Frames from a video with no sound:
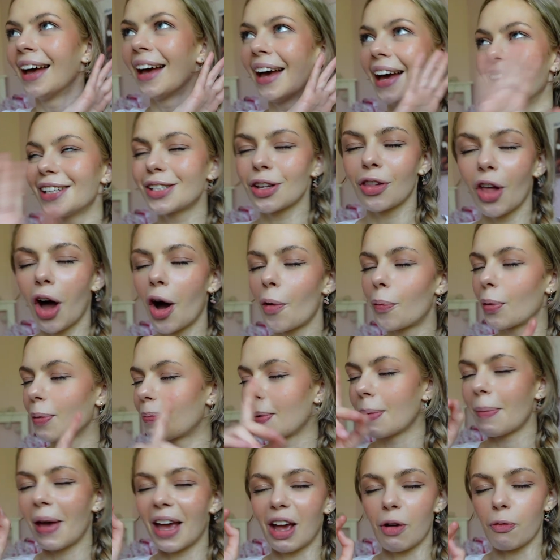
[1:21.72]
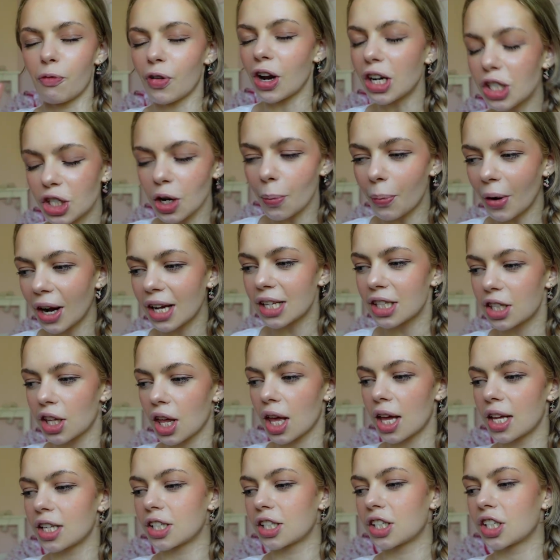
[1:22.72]
it's a lot. We've been making friendship
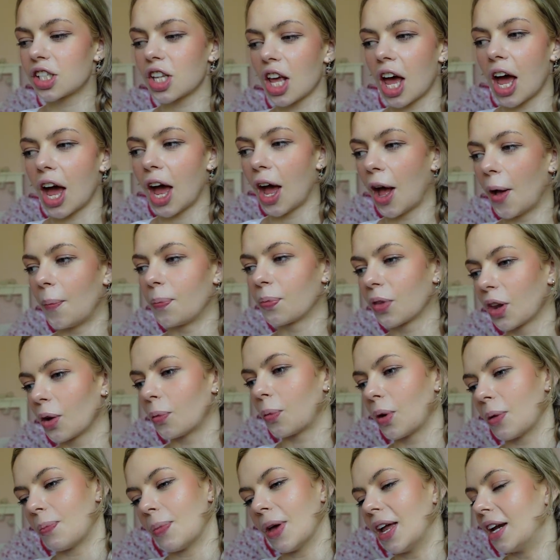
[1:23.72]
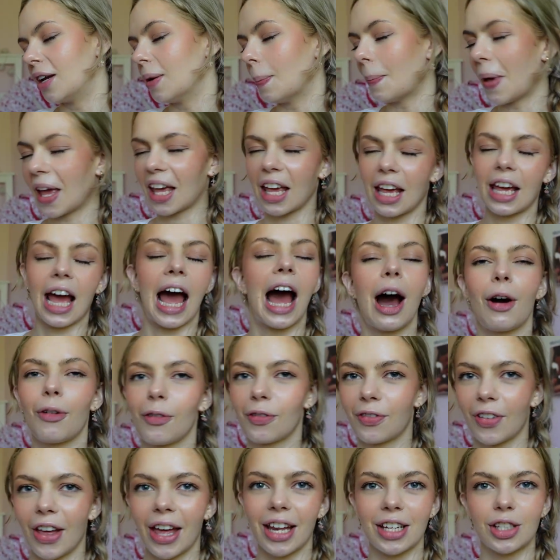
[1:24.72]
bracelets, we've been making
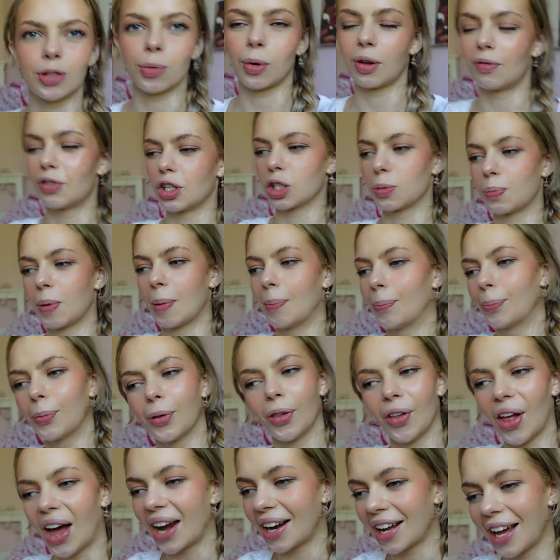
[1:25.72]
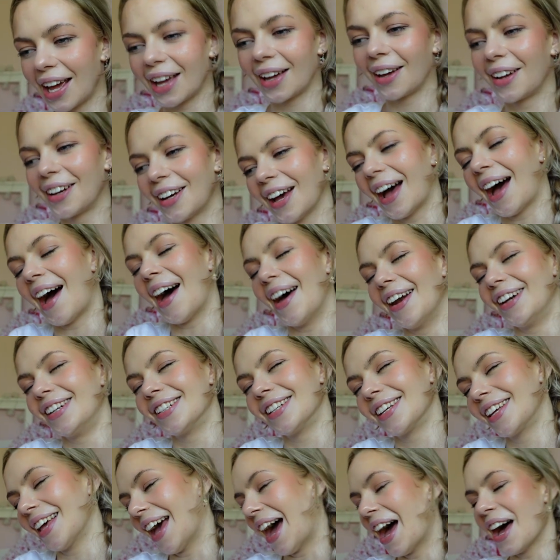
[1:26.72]
outfits, we've just been planning, and
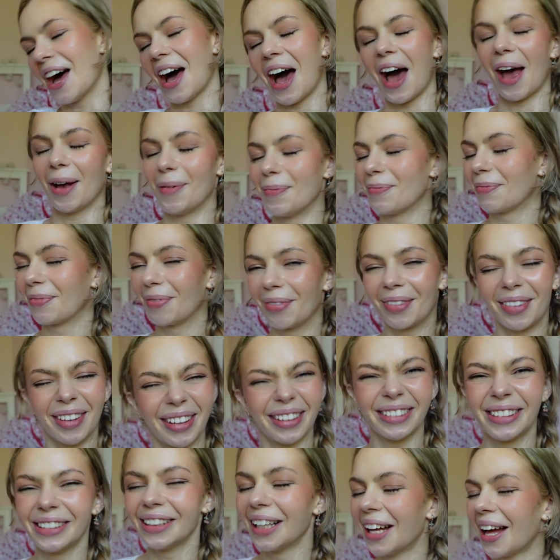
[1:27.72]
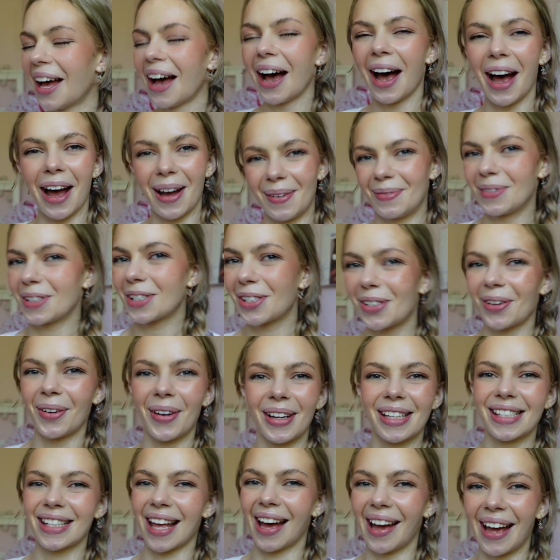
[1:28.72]
yeah, I'm just so
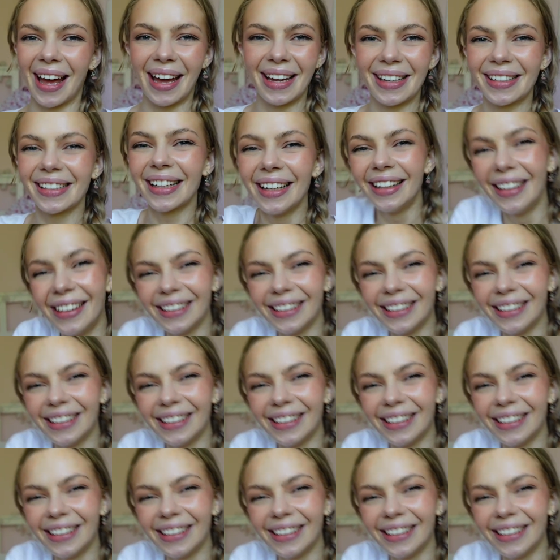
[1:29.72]
excited.